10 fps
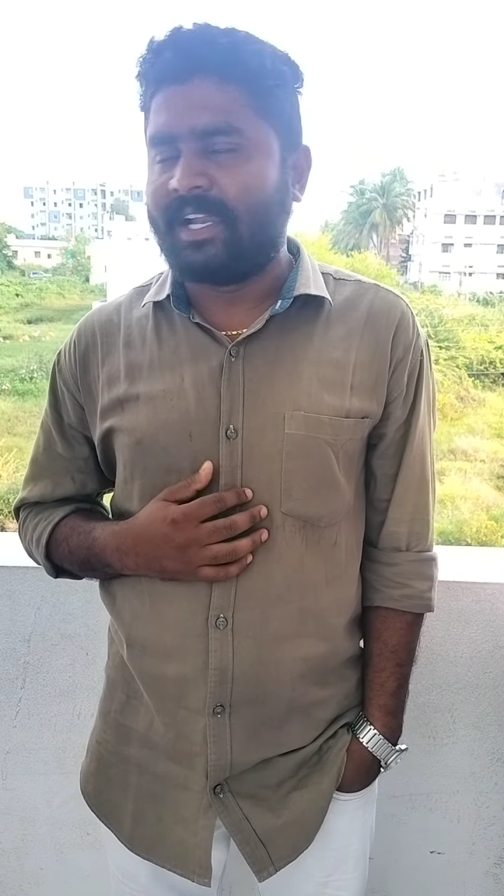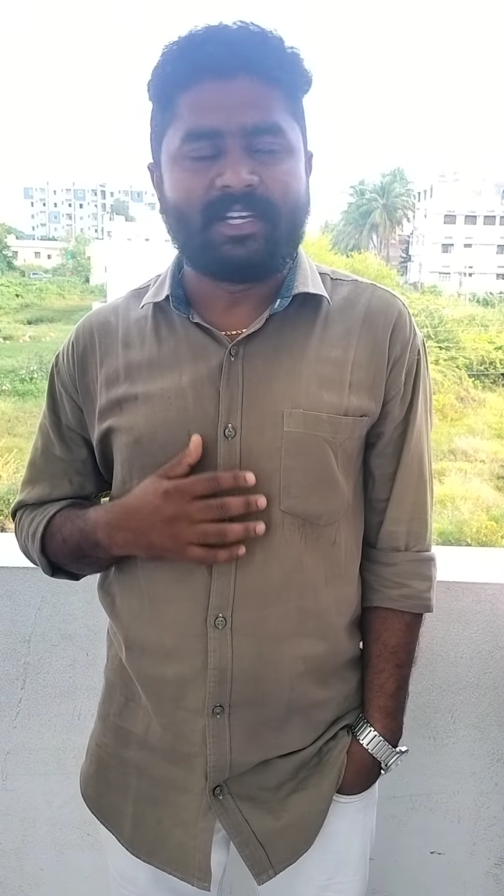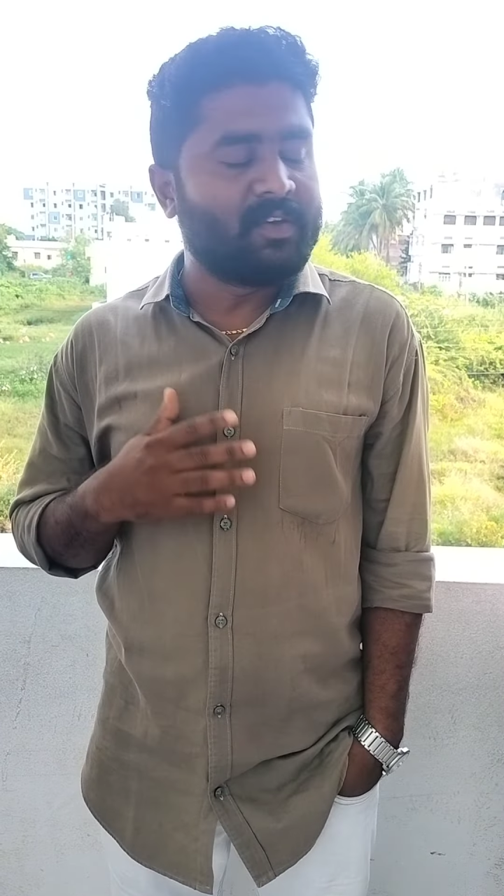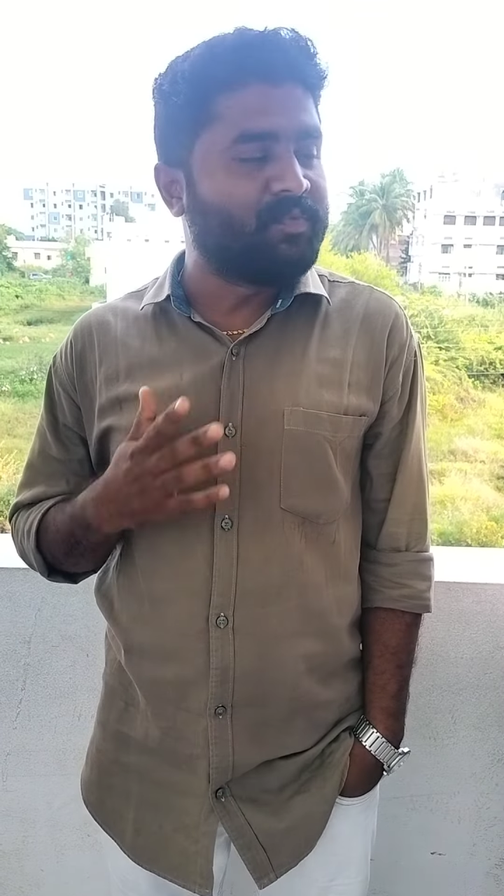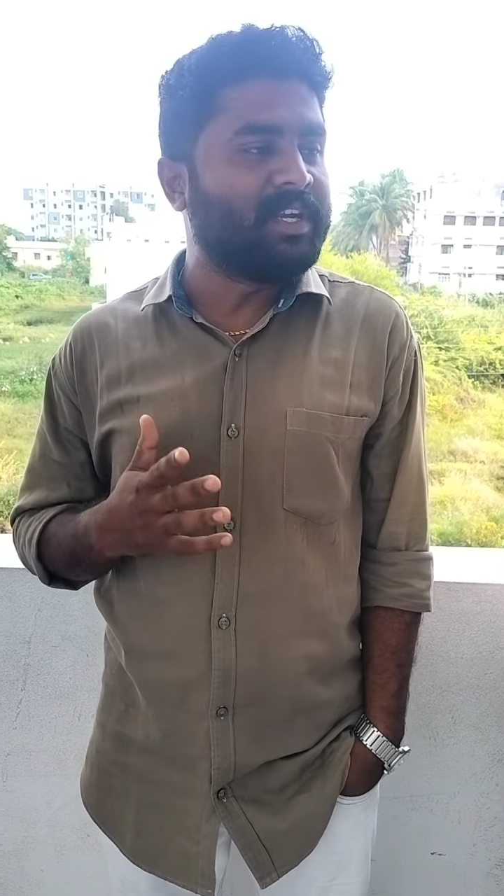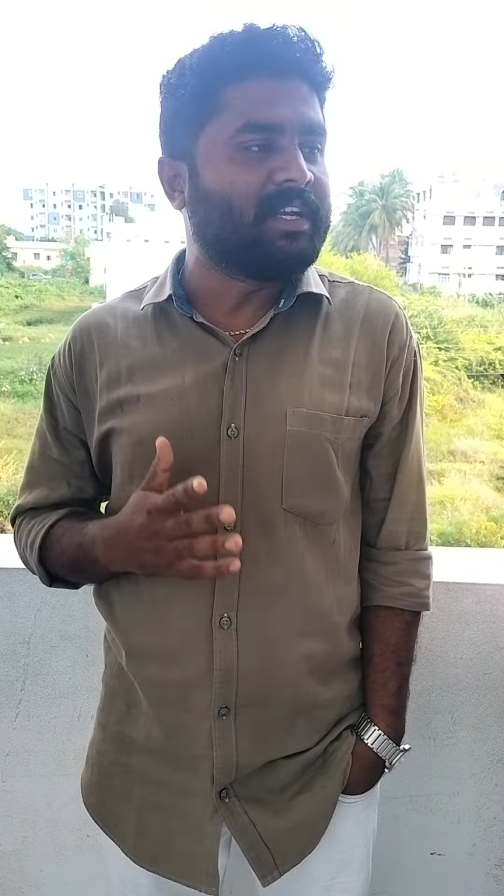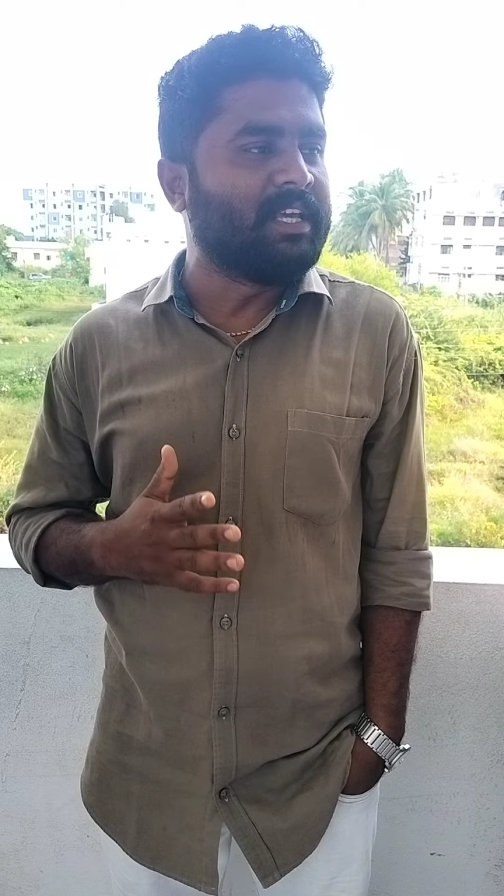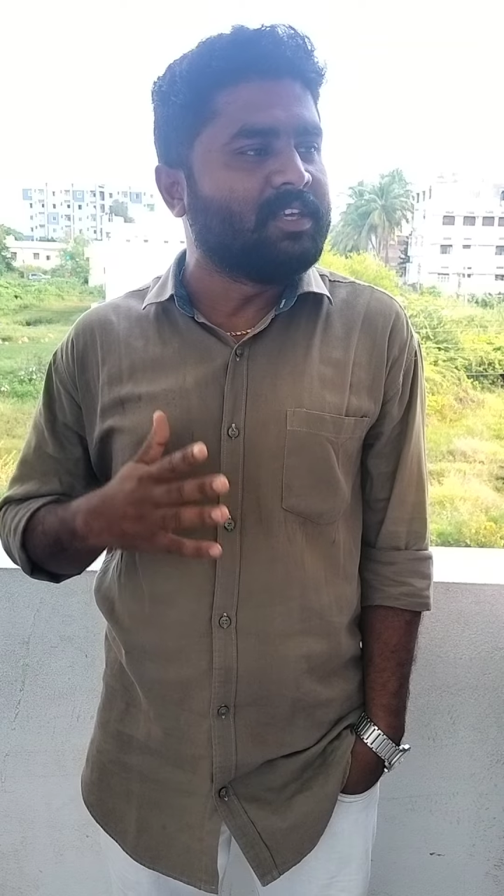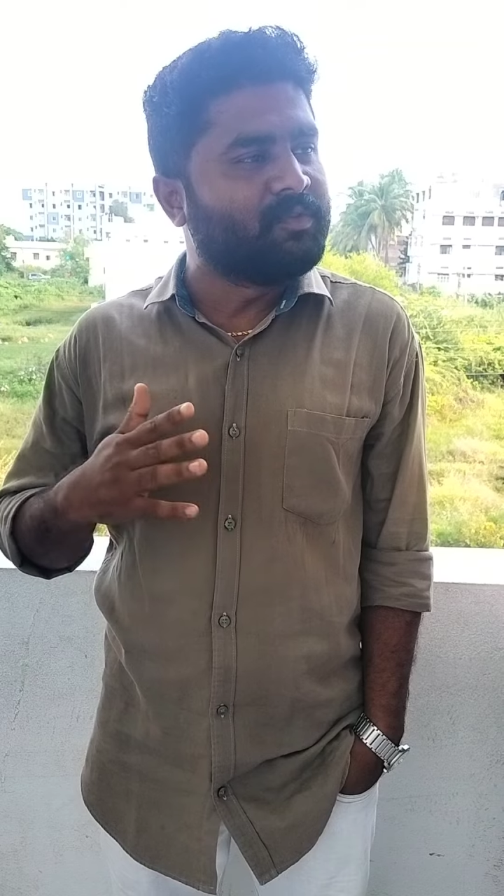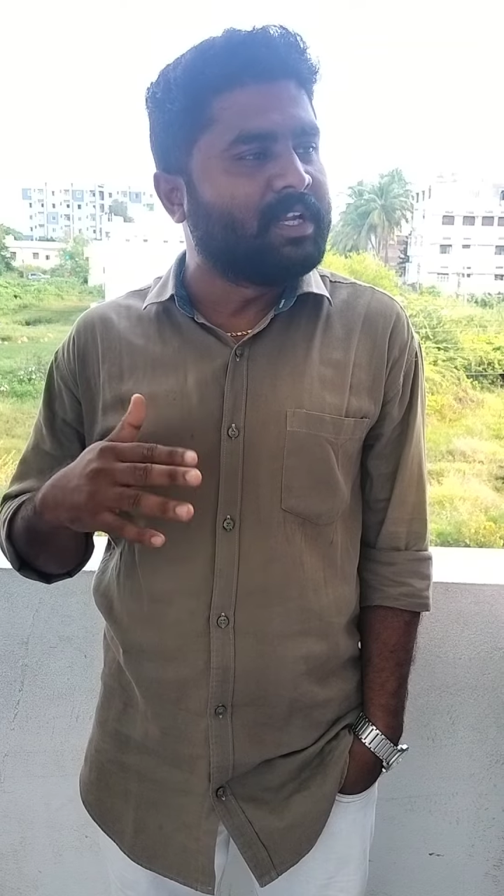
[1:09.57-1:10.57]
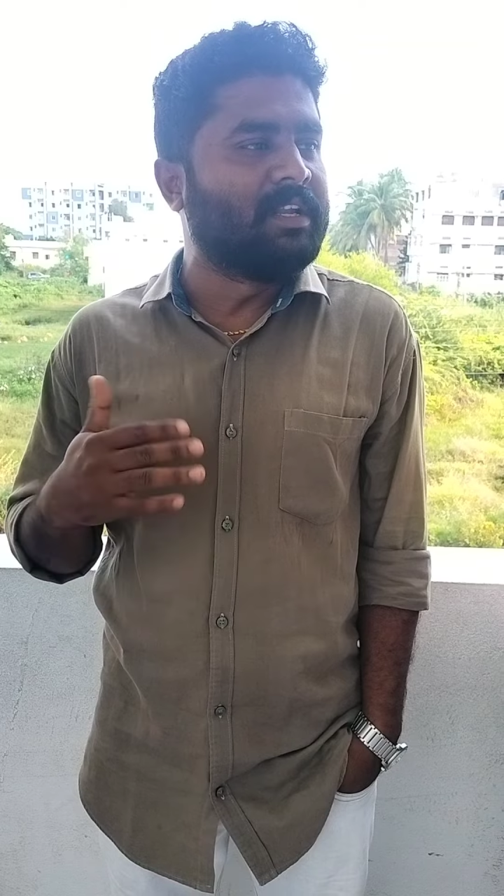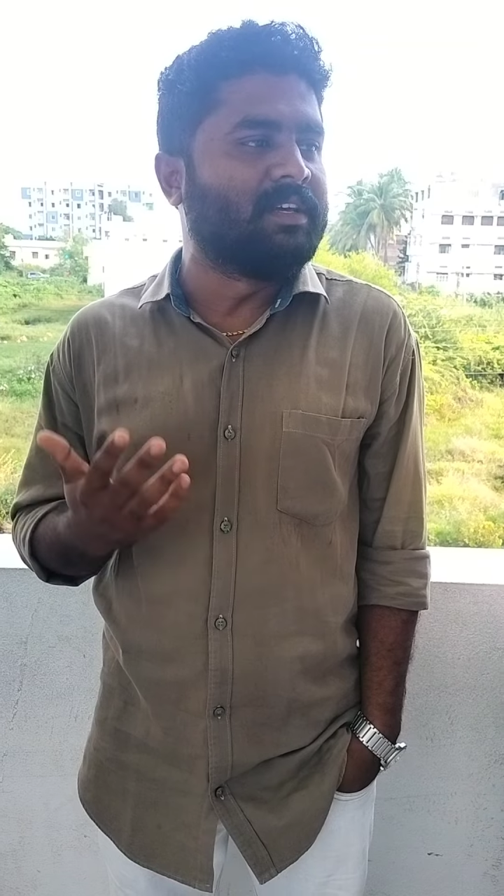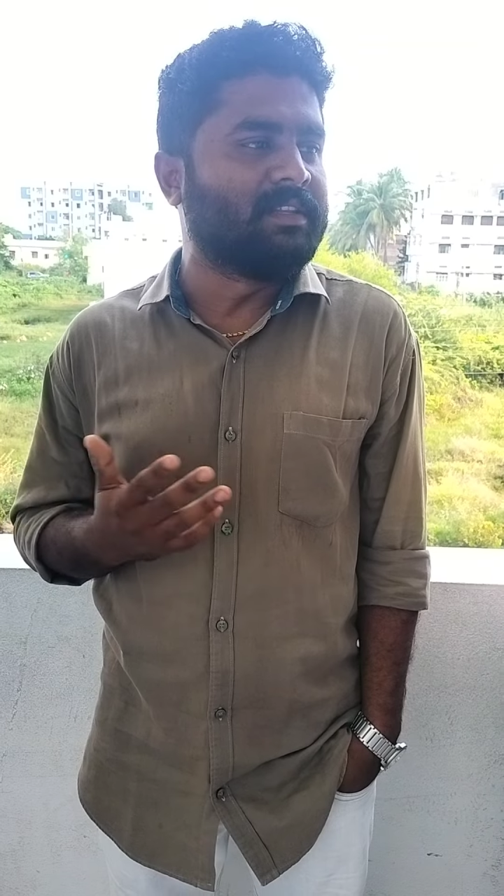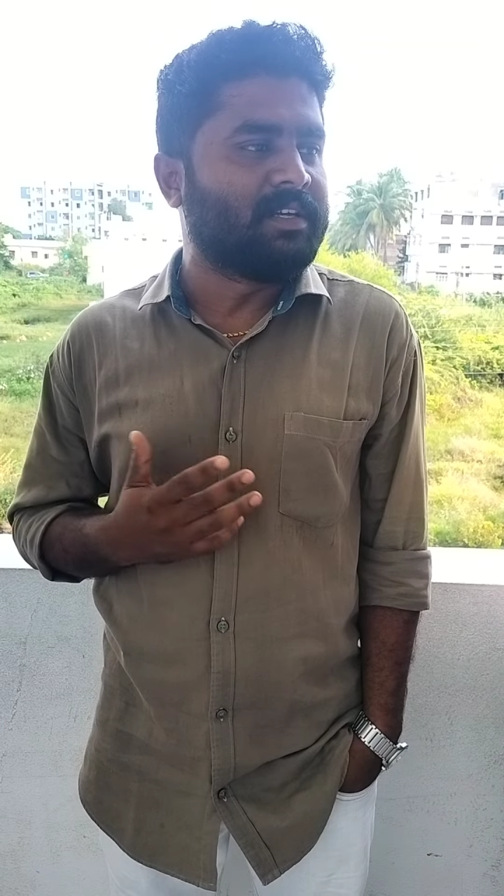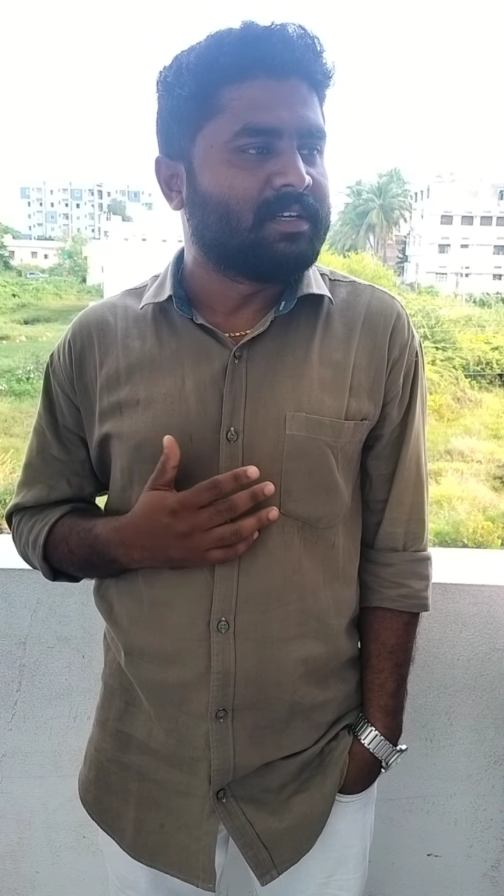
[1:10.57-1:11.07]
and definitely you will
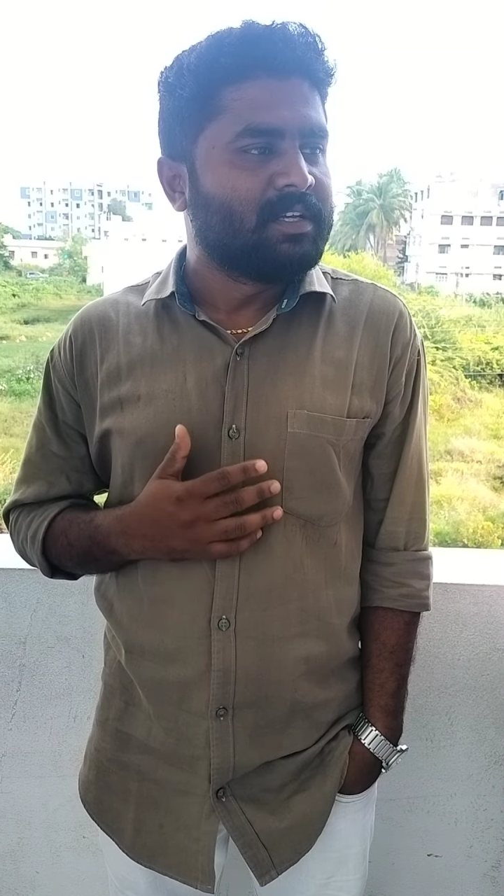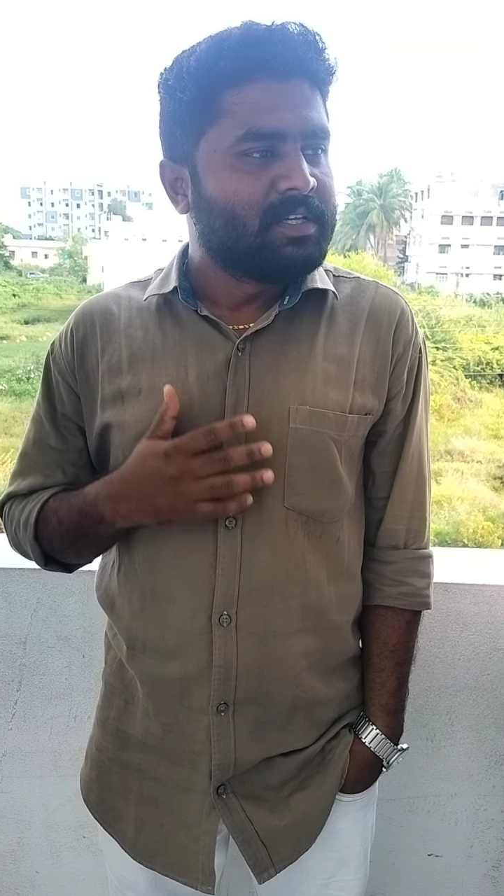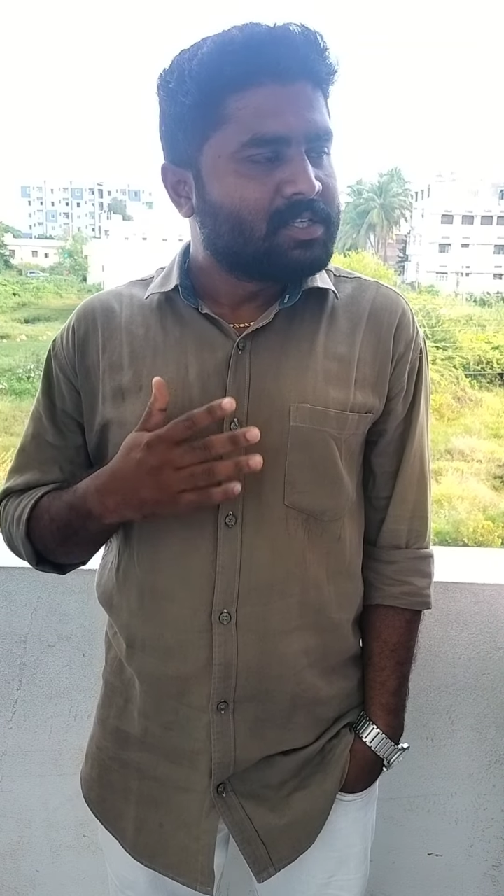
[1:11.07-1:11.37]
learn that.